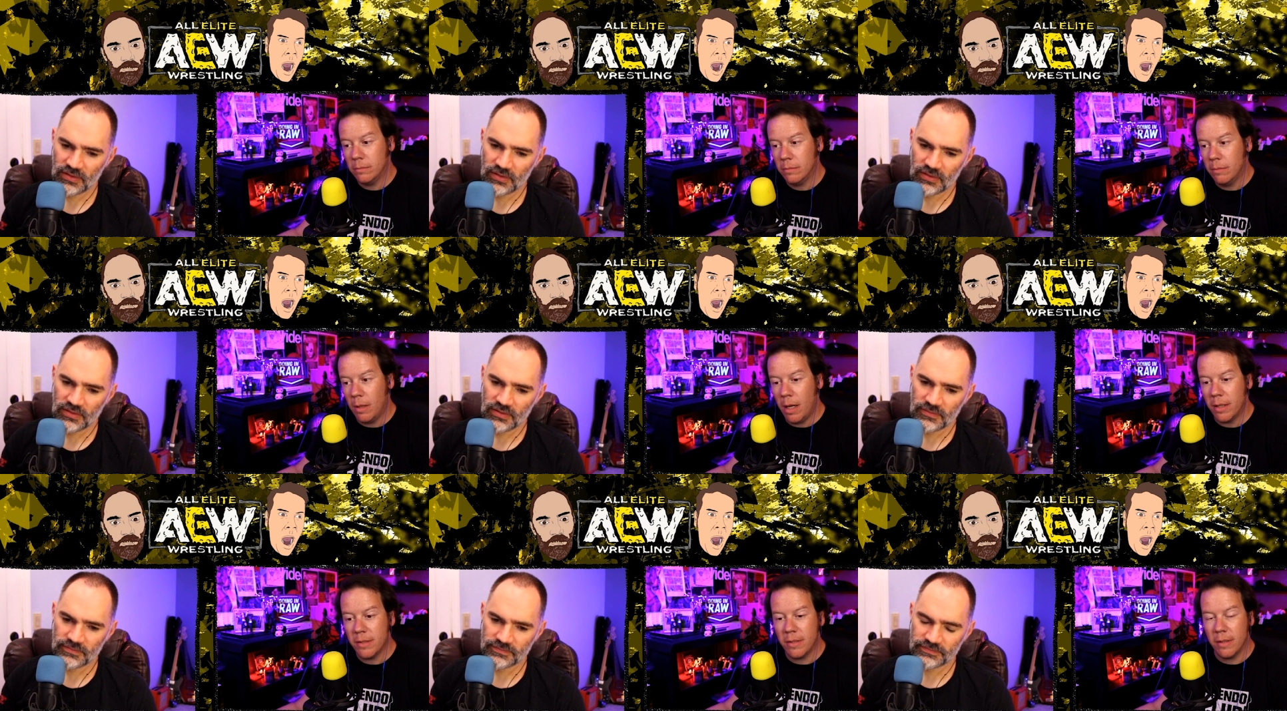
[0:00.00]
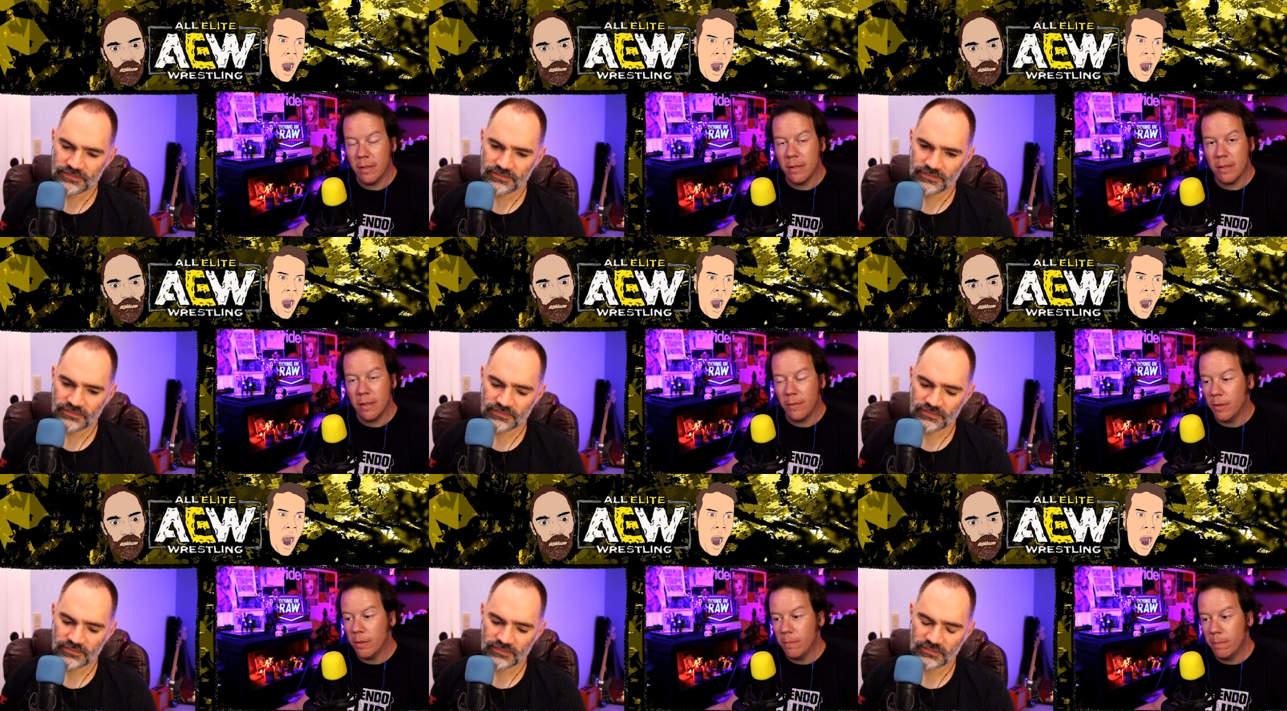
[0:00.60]
Speaker 1: Moxley
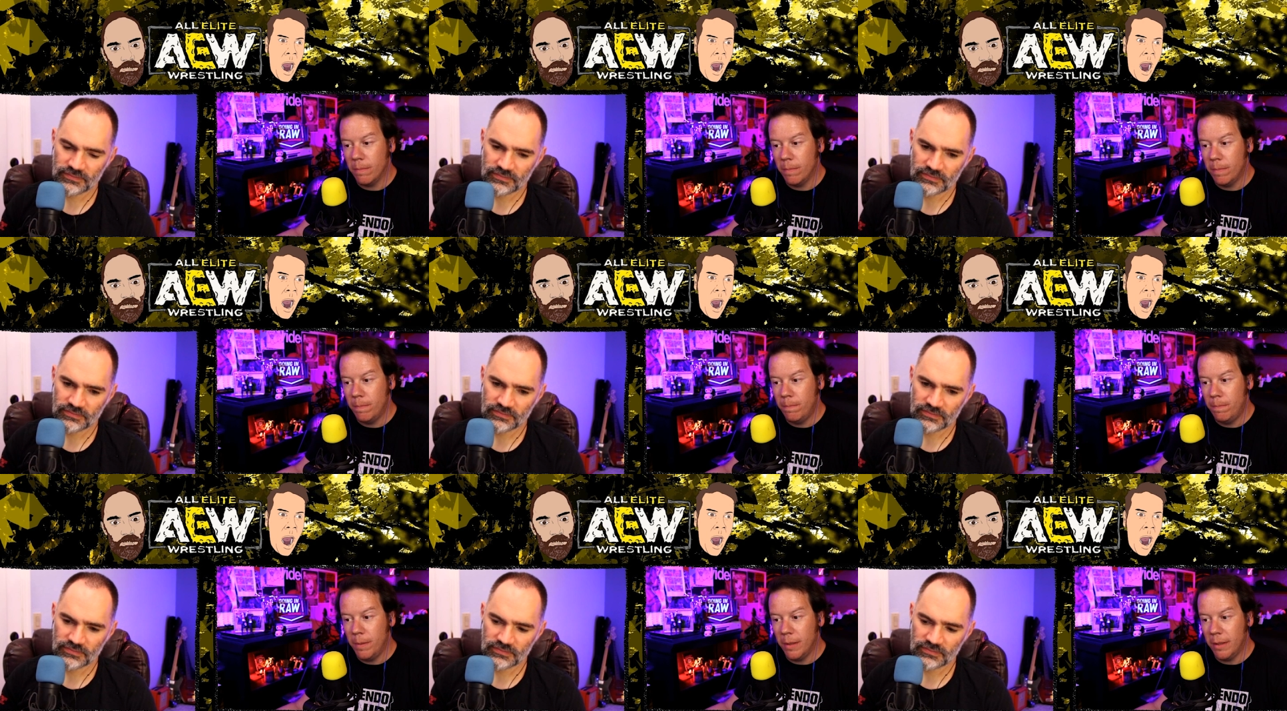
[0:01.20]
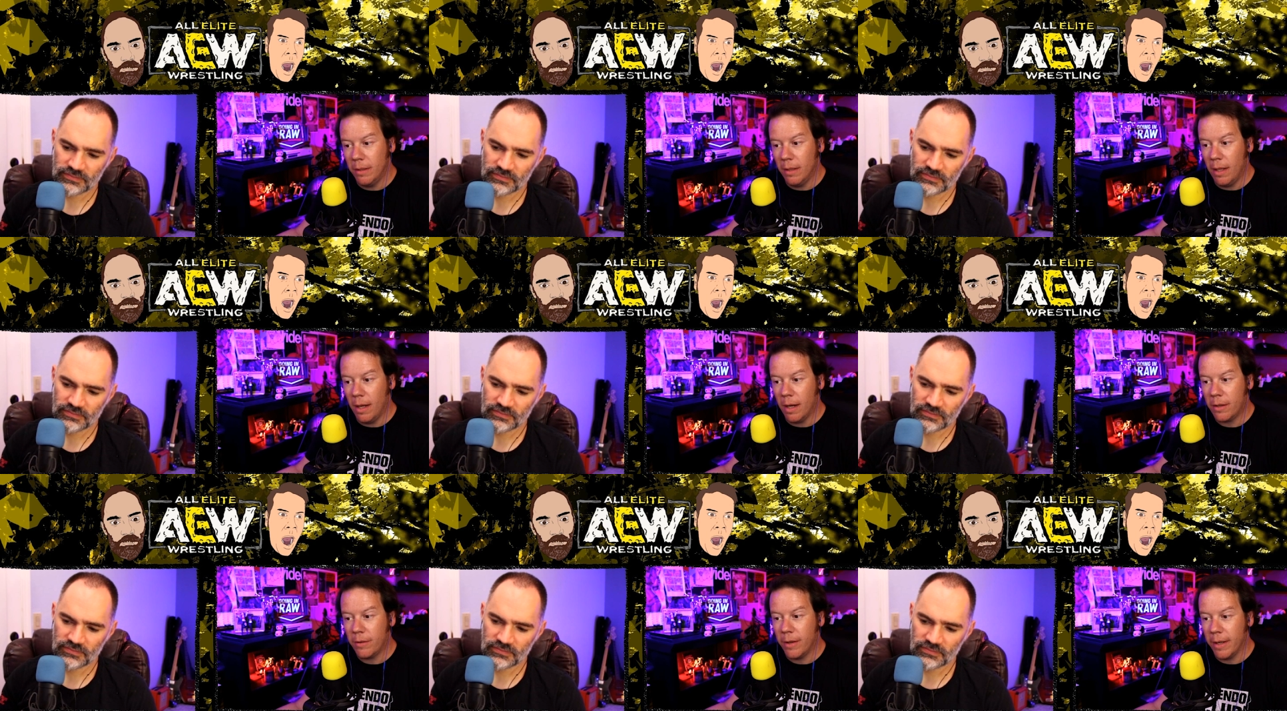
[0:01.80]
isn't even a big
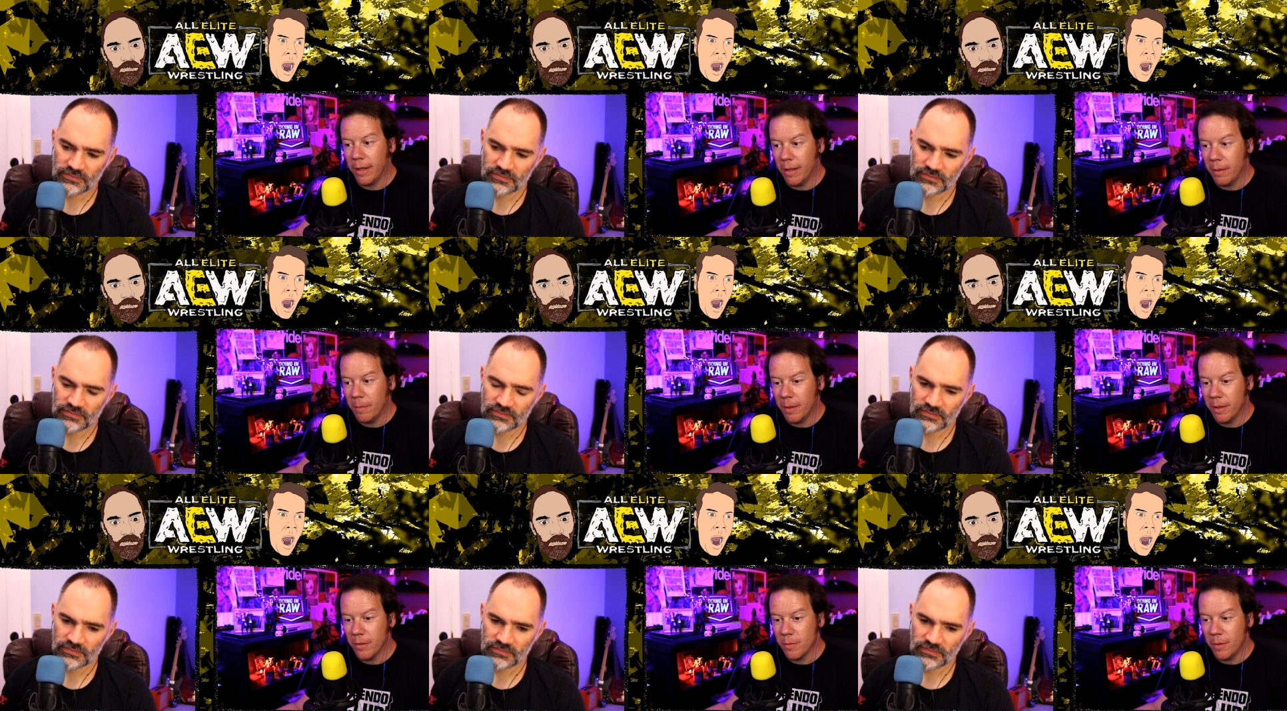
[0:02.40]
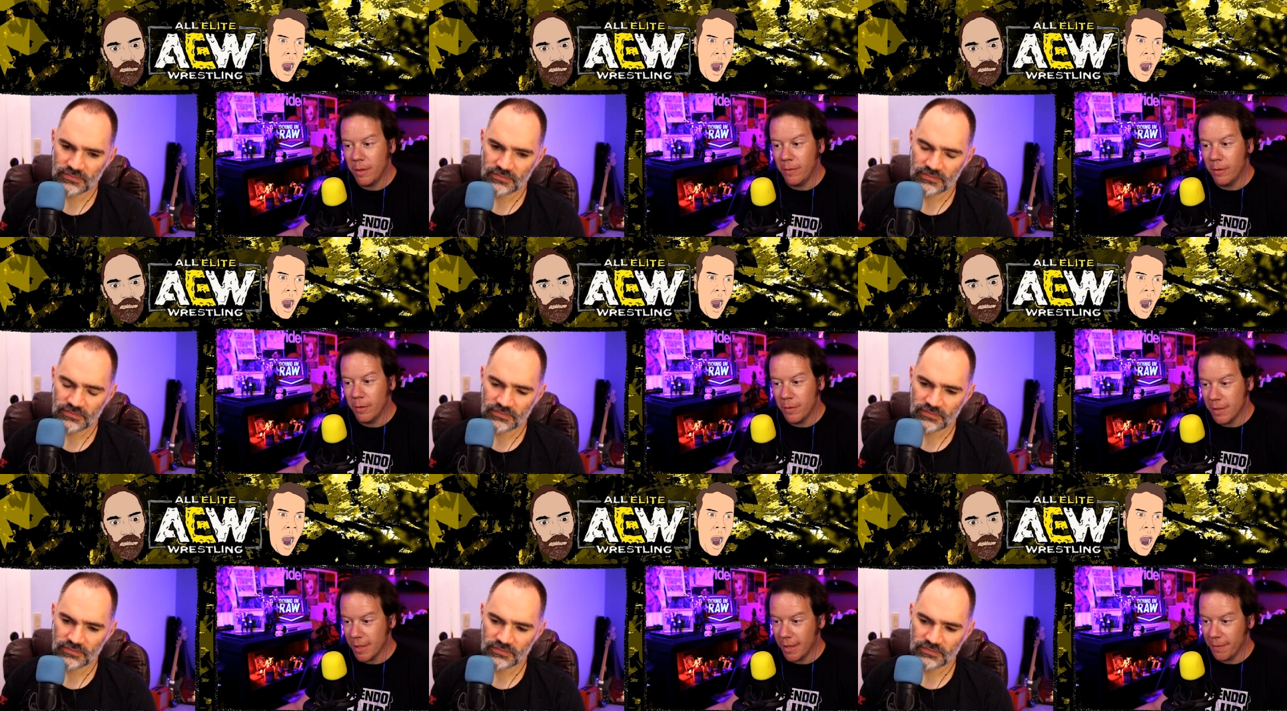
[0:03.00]
lock right now because we don't even
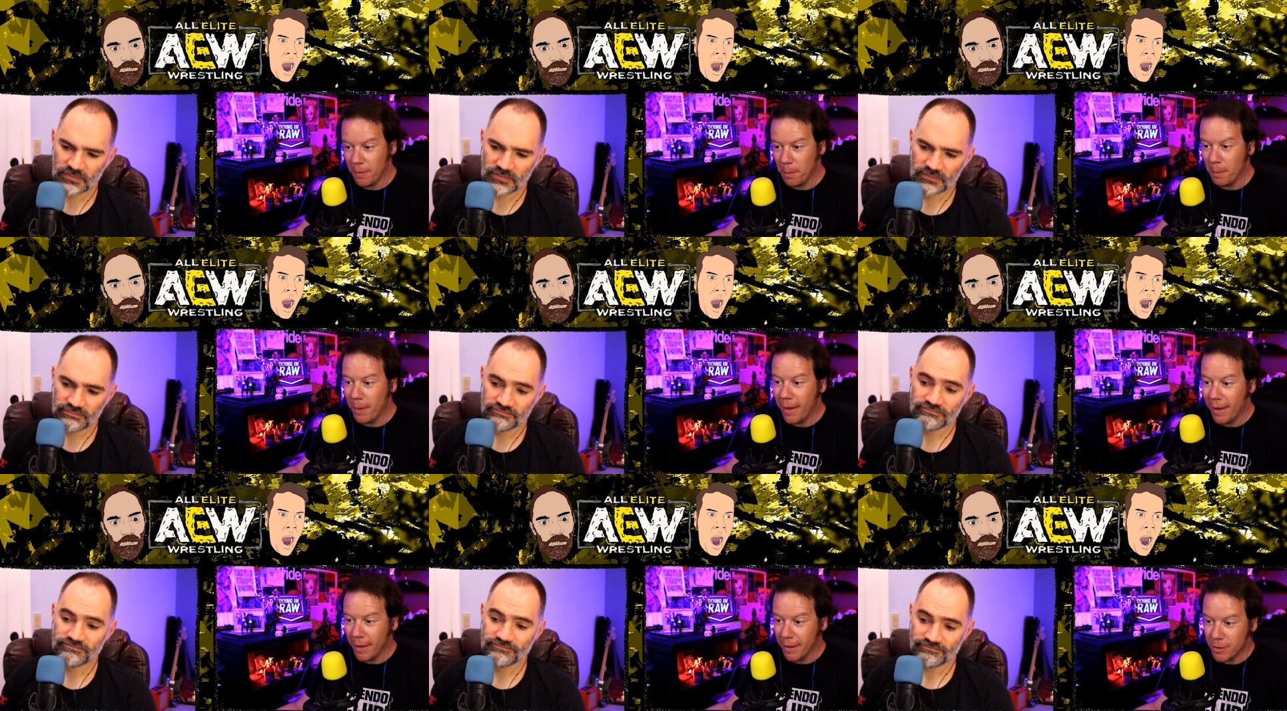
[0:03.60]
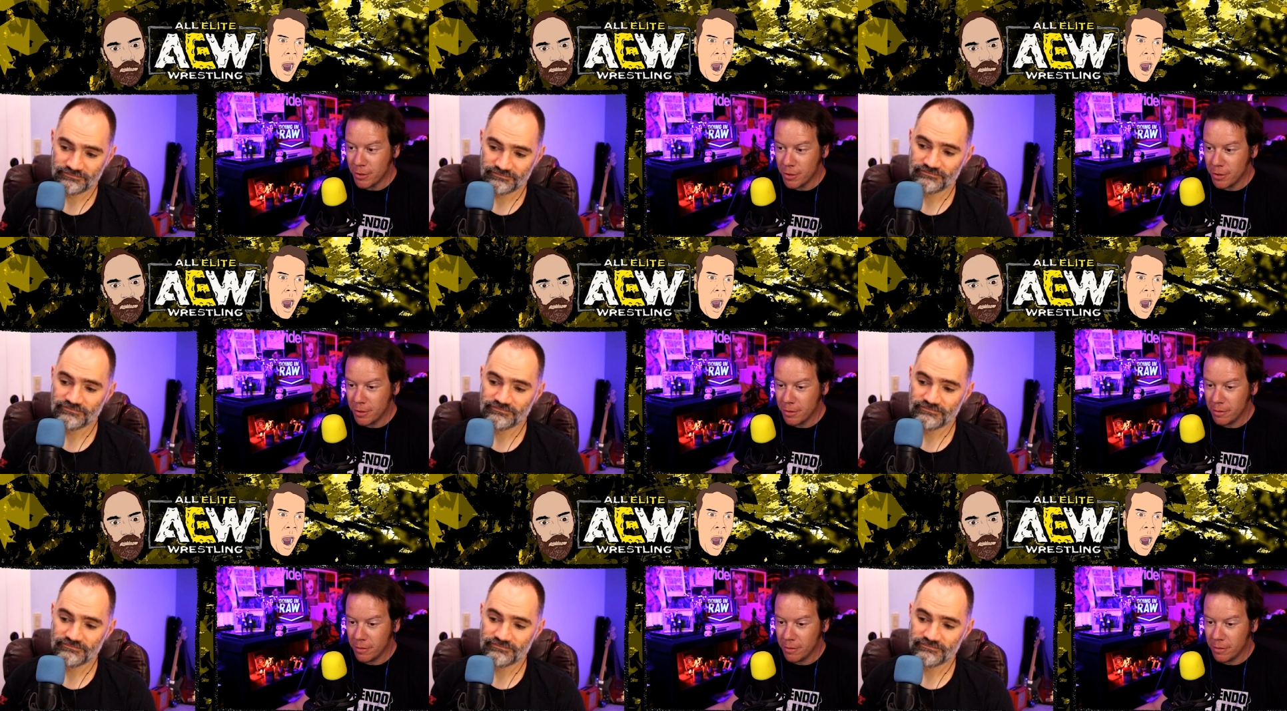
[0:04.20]
know he's gonna have the match.